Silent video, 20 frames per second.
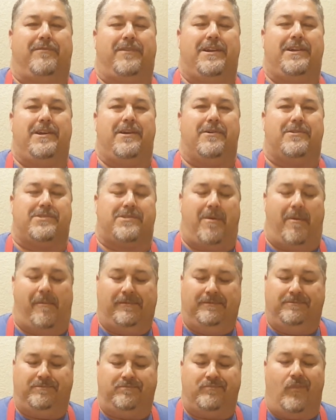videos.
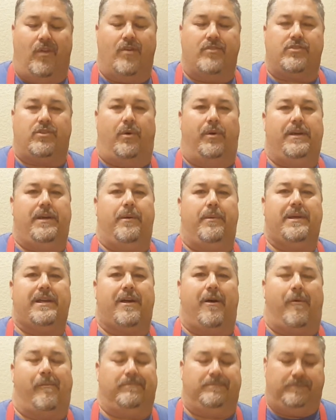So here we
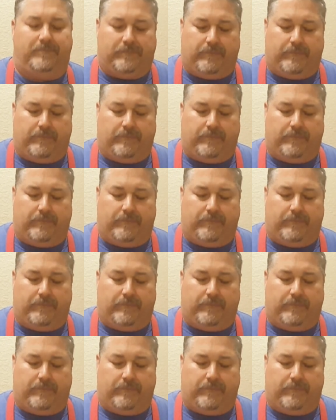go.